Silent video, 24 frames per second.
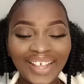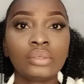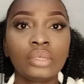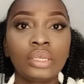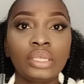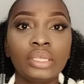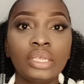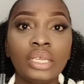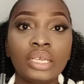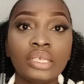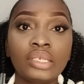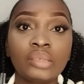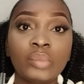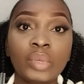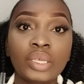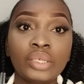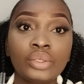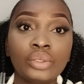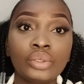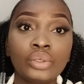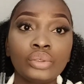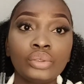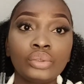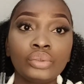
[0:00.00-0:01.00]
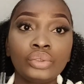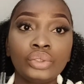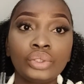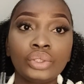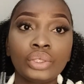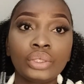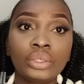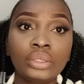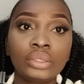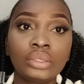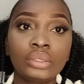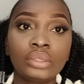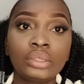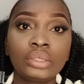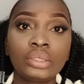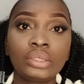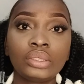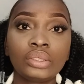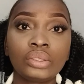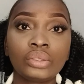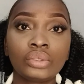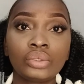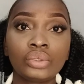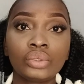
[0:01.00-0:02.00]
And here's my solution.
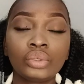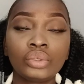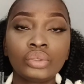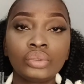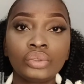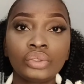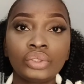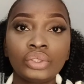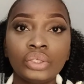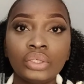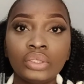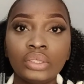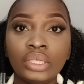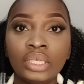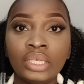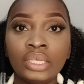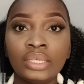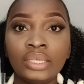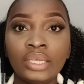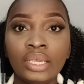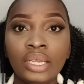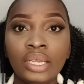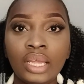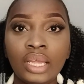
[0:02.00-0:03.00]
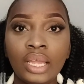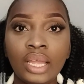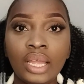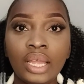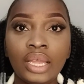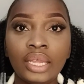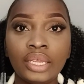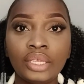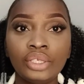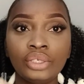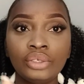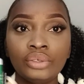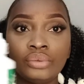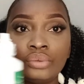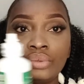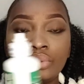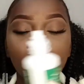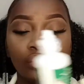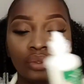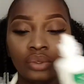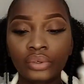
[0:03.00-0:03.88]
This is the solution that I use.